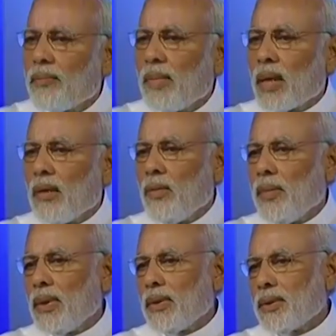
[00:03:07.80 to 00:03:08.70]
of my
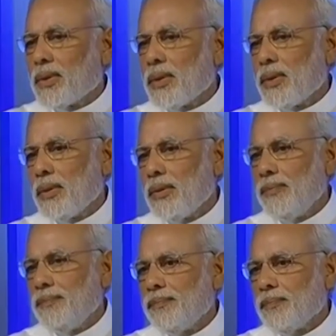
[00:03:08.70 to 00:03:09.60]
government
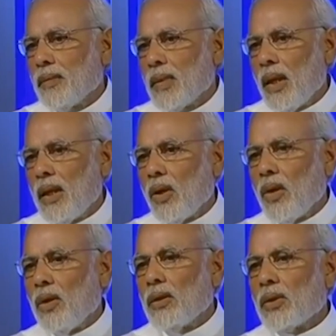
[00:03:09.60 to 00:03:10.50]
and
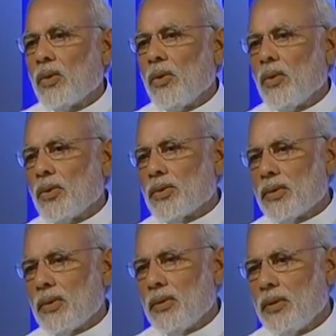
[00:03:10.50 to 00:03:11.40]
all the
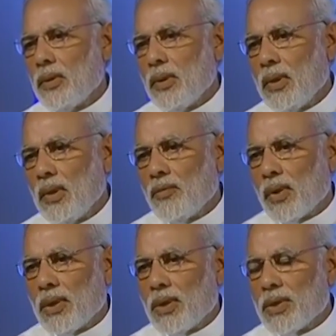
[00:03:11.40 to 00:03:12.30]
co-hosts
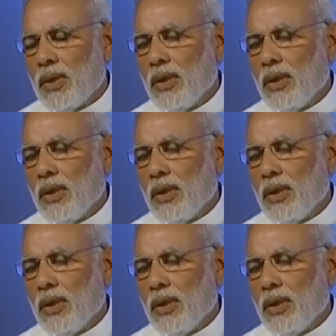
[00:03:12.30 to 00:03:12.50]
for this